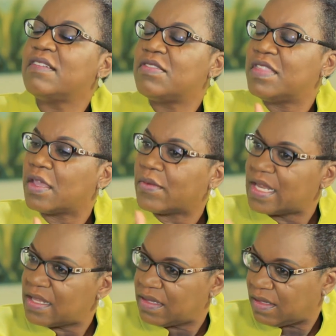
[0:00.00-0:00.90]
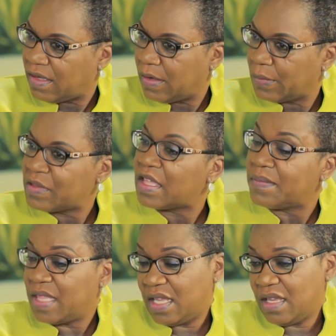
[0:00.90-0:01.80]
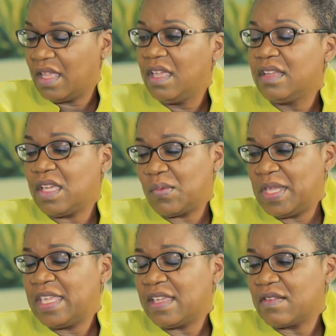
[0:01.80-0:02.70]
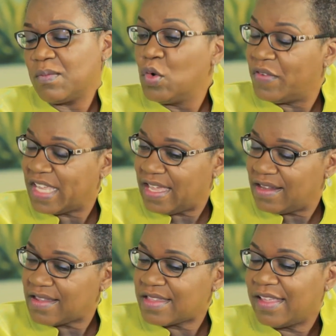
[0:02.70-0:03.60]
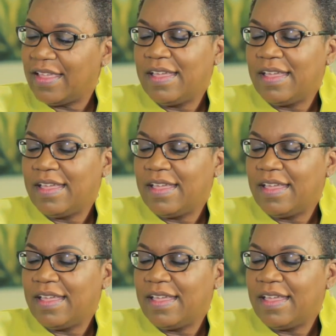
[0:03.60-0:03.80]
there is something that we can move against.